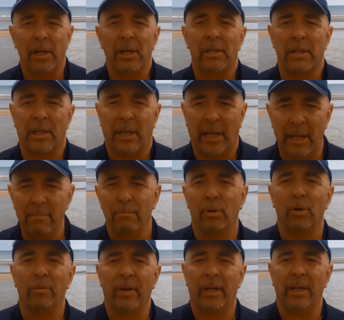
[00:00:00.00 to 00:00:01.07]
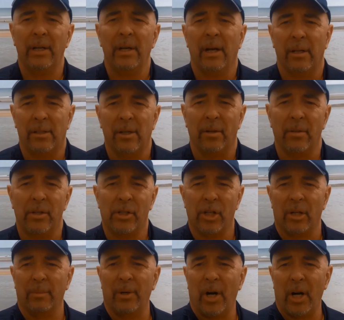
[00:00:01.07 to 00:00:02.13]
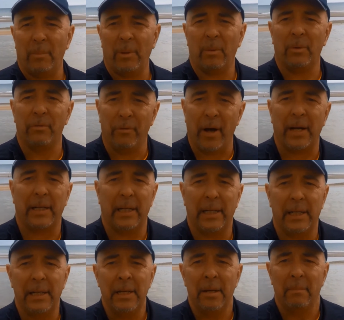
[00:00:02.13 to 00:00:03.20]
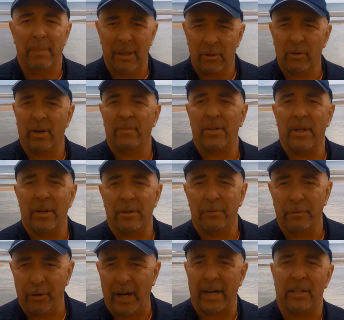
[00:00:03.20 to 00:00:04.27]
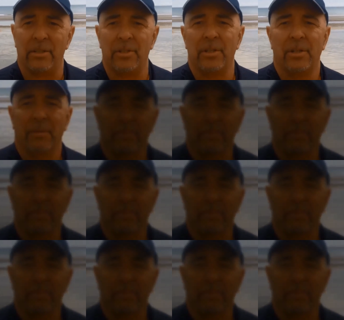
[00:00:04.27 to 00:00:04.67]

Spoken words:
to keep moving until the German army would finally be driven out of France.